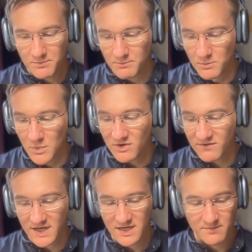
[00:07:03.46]

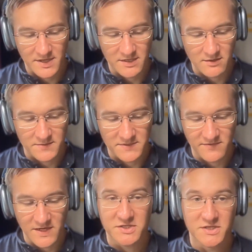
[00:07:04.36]
motivated by the
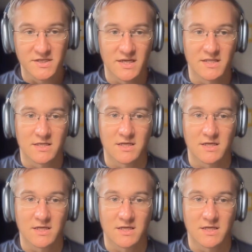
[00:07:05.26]
observation that